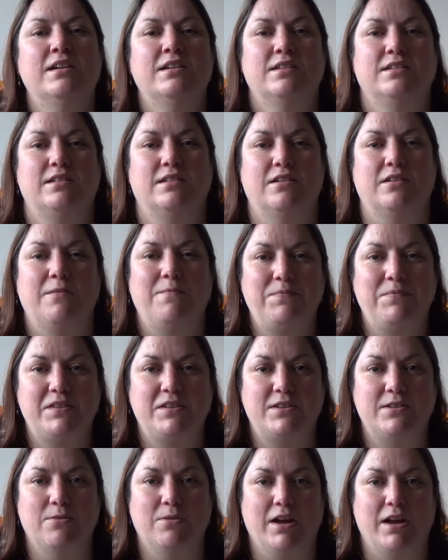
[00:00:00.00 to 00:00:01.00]
so I'm
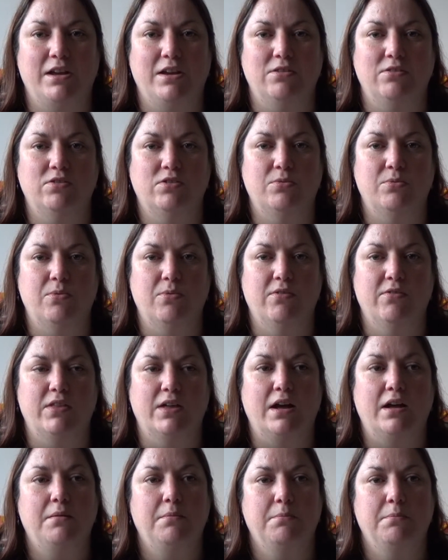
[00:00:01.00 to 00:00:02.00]
still getting used to all of
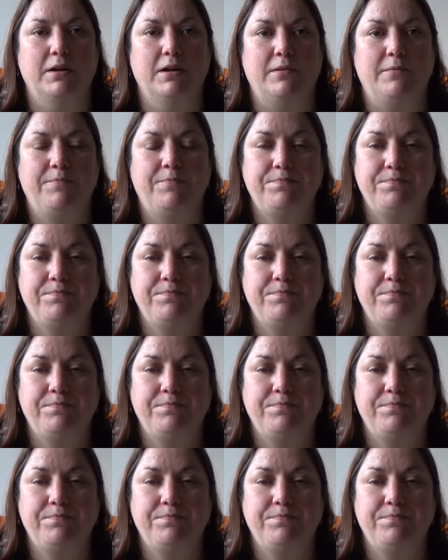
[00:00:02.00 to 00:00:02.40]
that. But